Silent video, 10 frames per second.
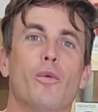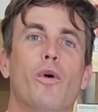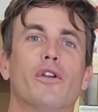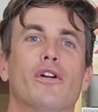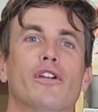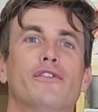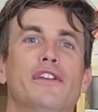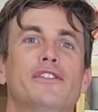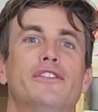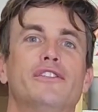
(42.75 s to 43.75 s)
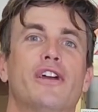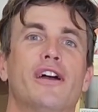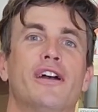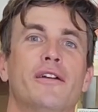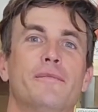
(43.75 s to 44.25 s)
what all of these
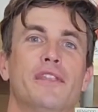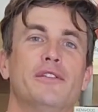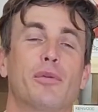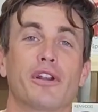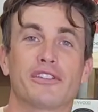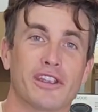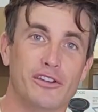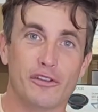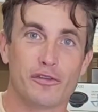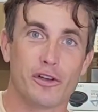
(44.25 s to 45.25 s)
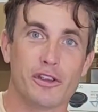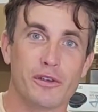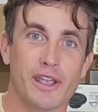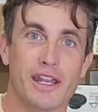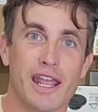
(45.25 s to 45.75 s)
products can do for
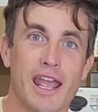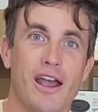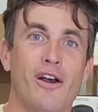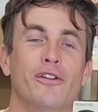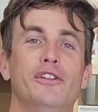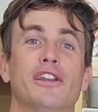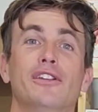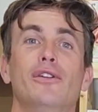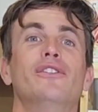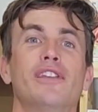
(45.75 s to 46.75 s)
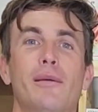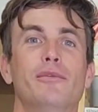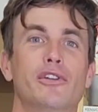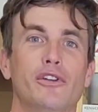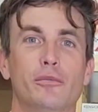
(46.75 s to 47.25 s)
you, and how you can use them
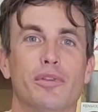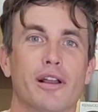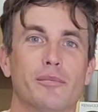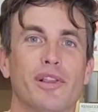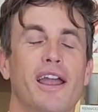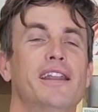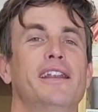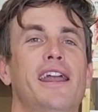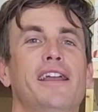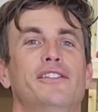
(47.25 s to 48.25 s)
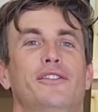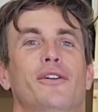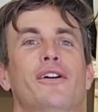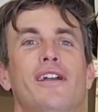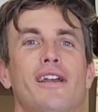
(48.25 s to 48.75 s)
to plug and play and enhance
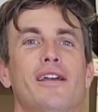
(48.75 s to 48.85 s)
your